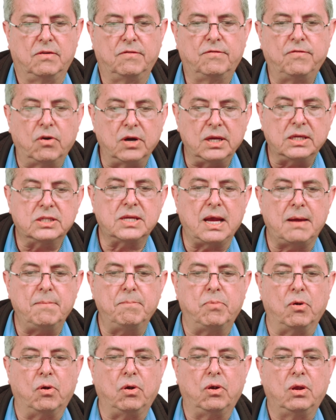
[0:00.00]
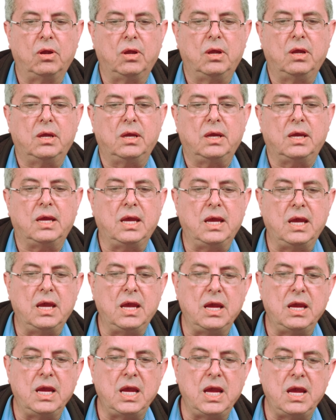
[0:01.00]
For example,
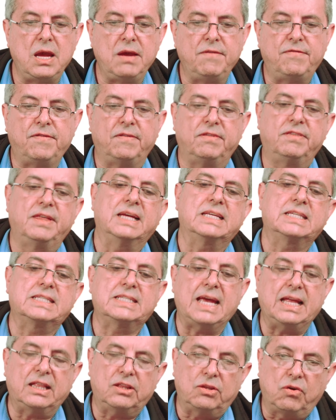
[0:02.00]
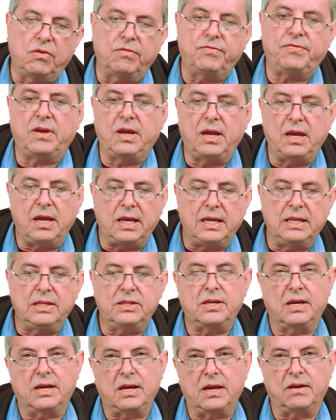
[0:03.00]
if the set of
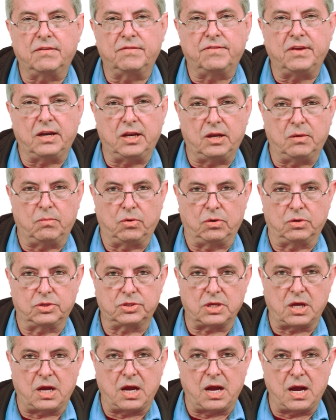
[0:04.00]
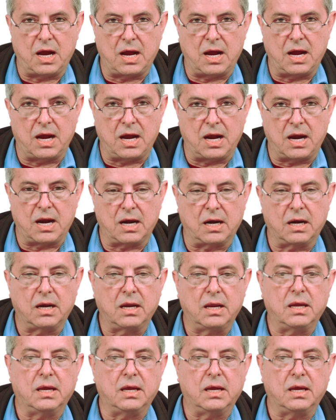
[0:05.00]
integer variables are